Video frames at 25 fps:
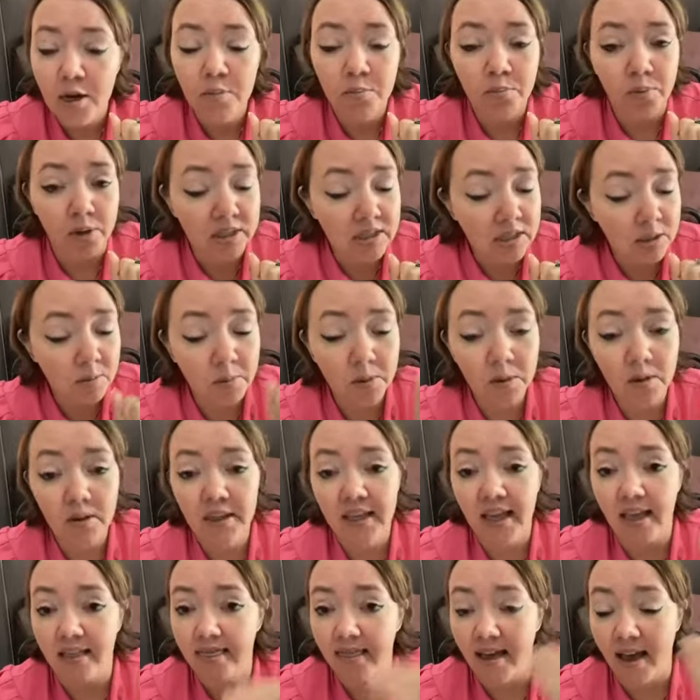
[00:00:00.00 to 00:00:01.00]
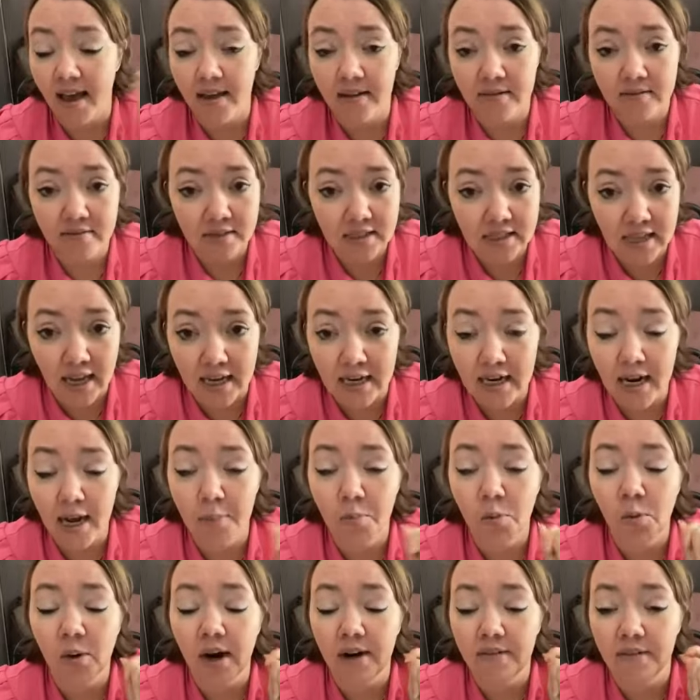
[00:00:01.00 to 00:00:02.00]
printable, get that sign
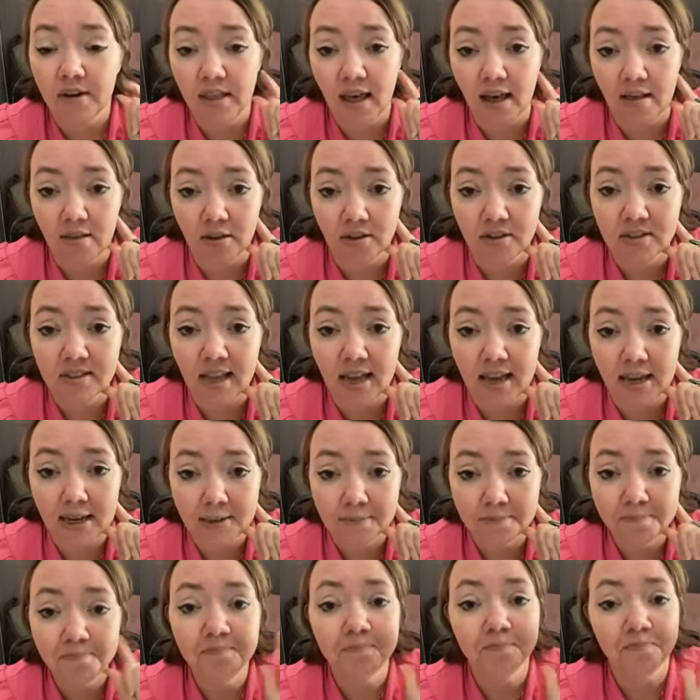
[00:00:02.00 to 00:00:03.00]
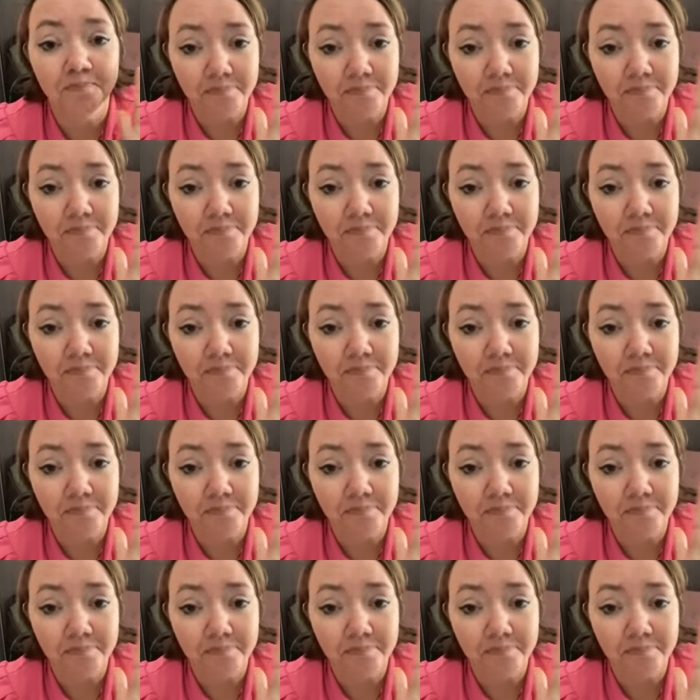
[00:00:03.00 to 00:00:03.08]
up, whatever that looks like.